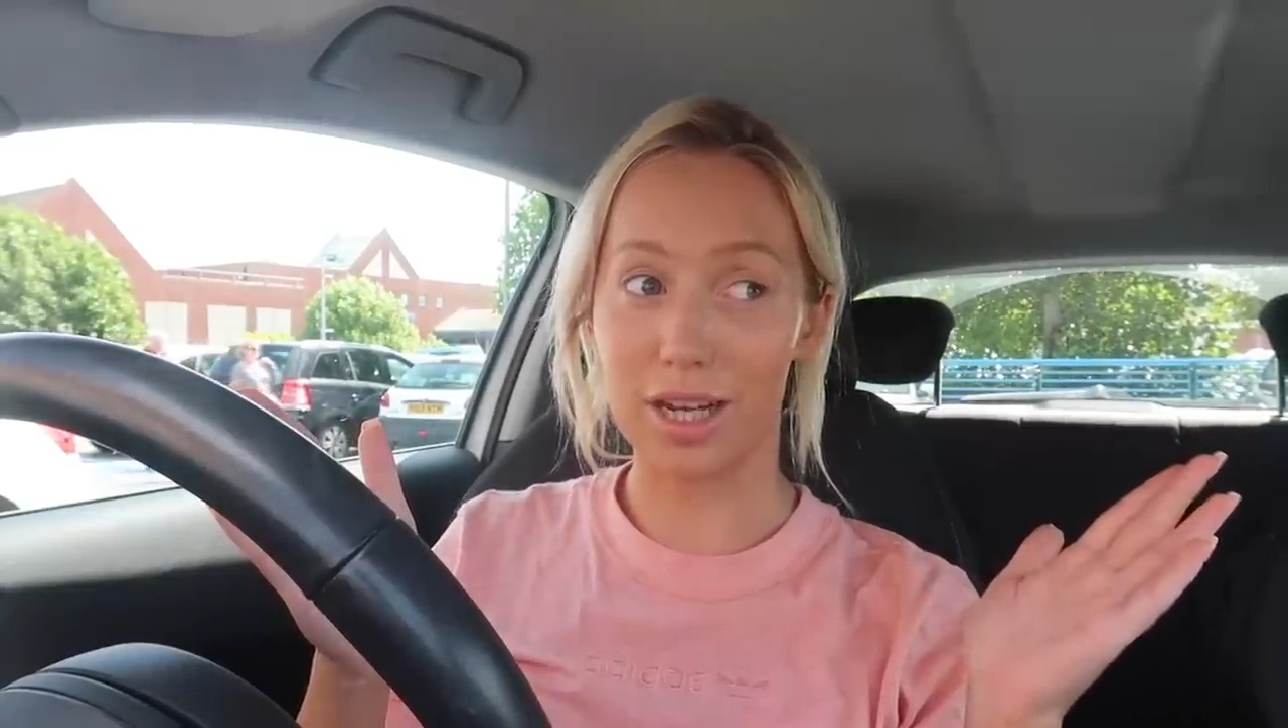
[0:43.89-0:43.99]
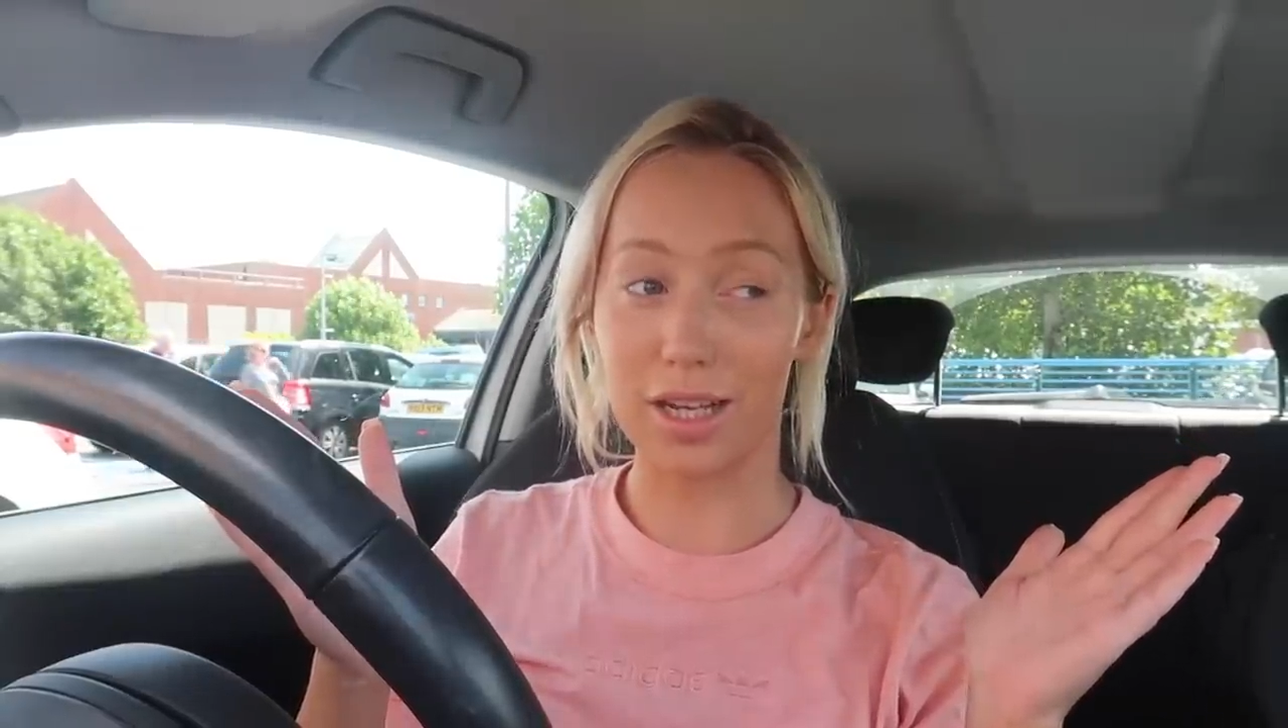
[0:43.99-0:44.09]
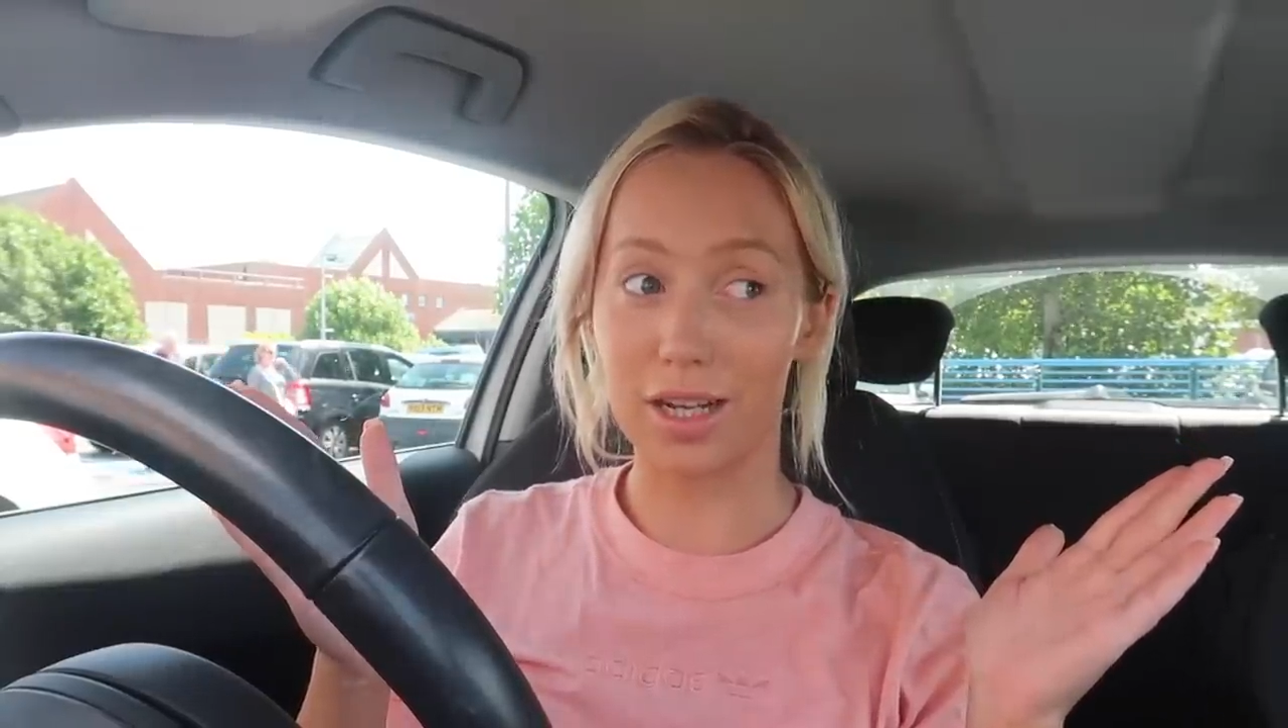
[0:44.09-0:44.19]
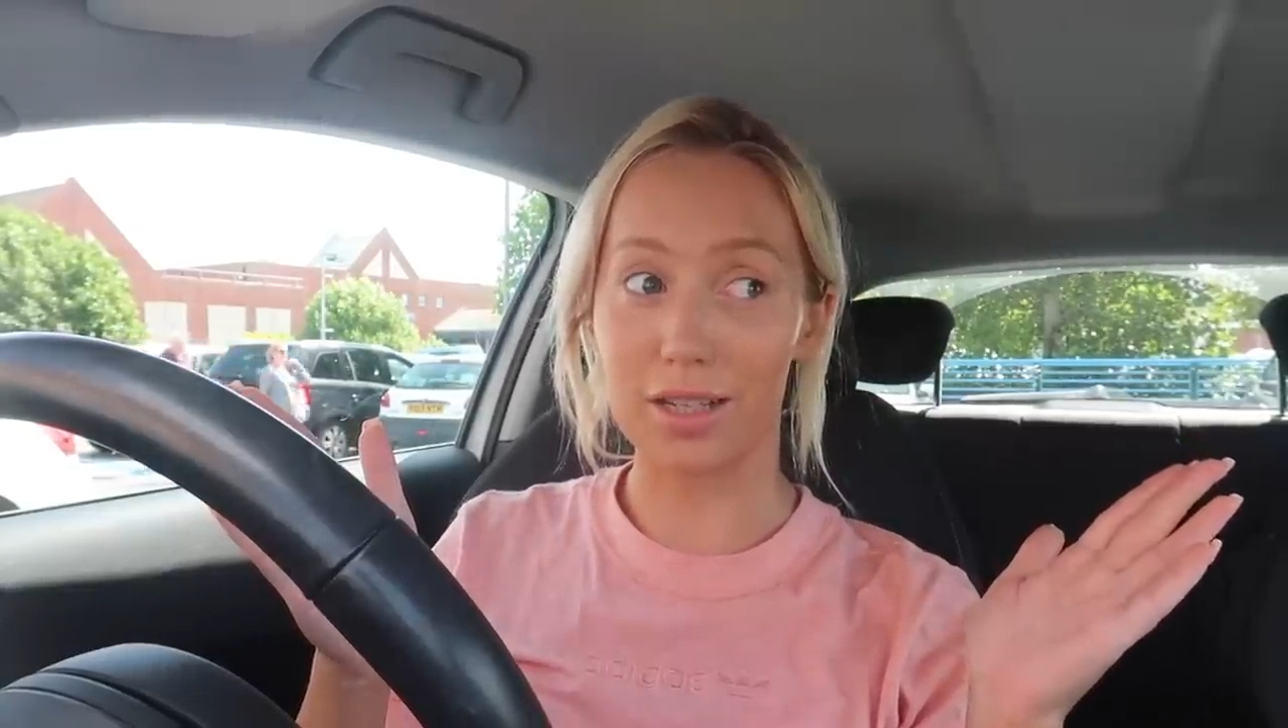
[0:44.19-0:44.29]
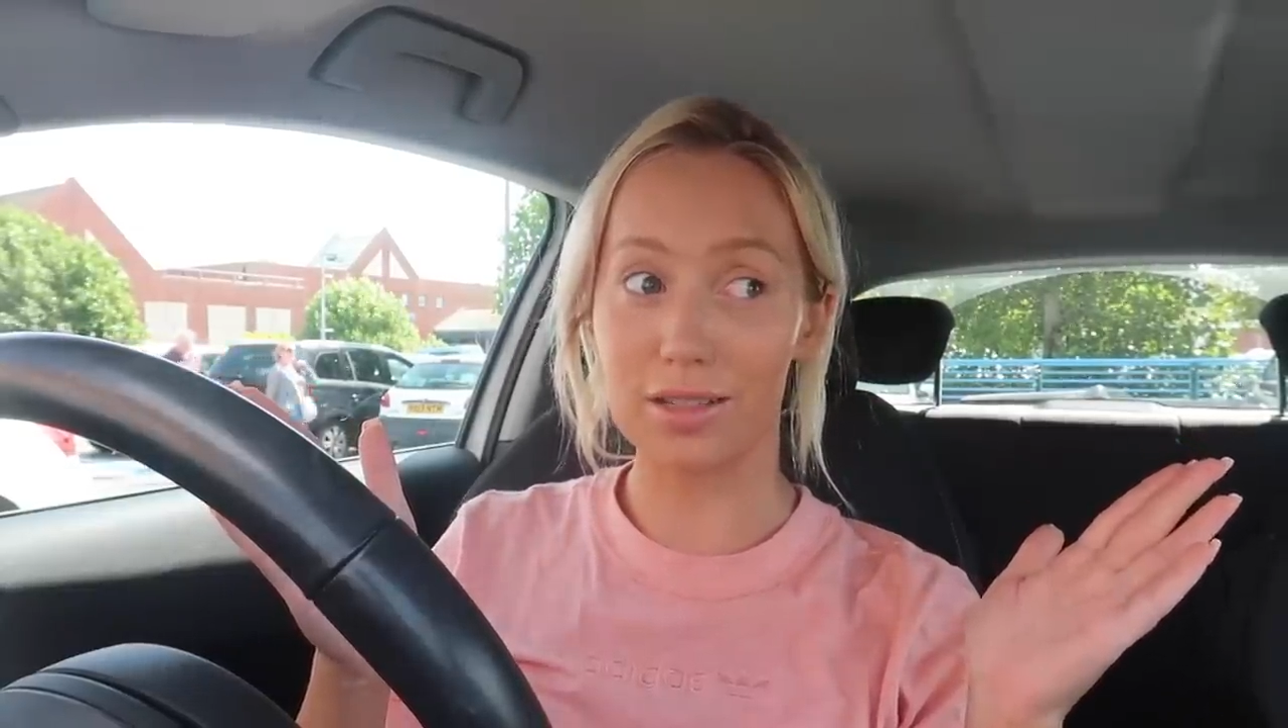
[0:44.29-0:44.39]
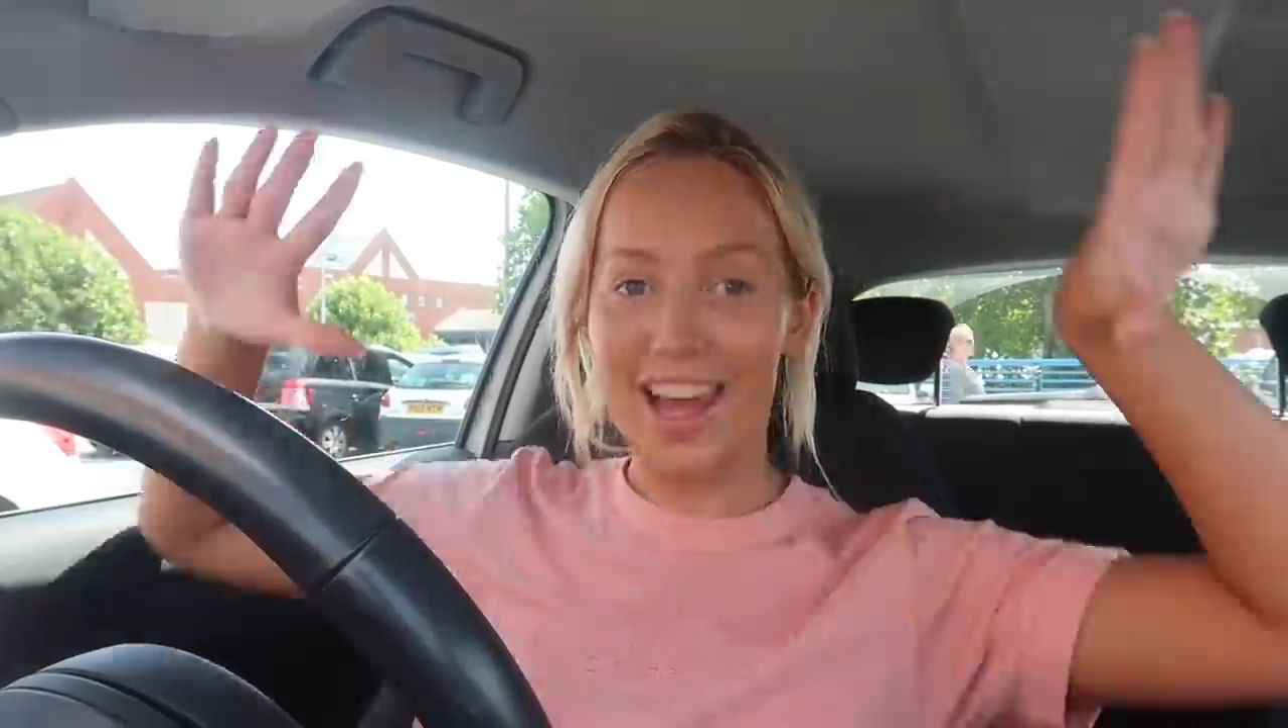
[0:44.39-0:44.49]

to take us.